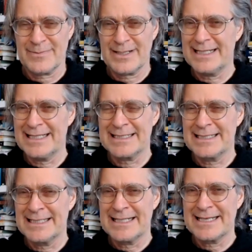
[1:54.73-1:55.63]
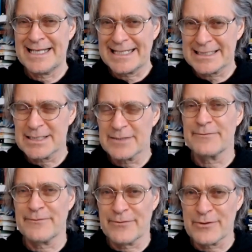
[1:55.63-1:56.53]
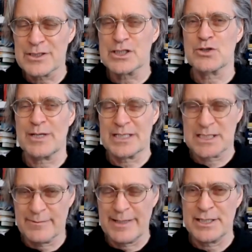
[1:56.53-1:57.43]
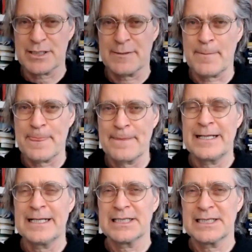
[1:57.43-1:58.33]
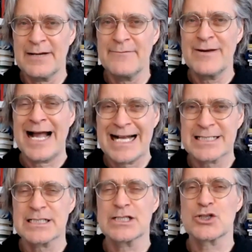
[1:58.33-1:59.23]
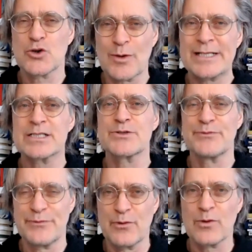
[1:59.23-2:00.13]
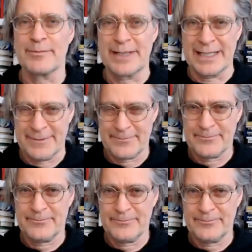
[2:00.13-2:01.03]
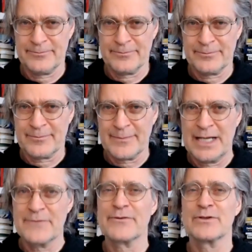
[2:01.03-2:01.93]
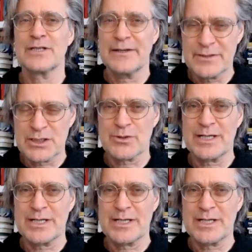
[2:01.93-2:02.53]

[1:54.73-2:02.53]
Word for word: right? That's the first transformation. Love has to transform me. And for love to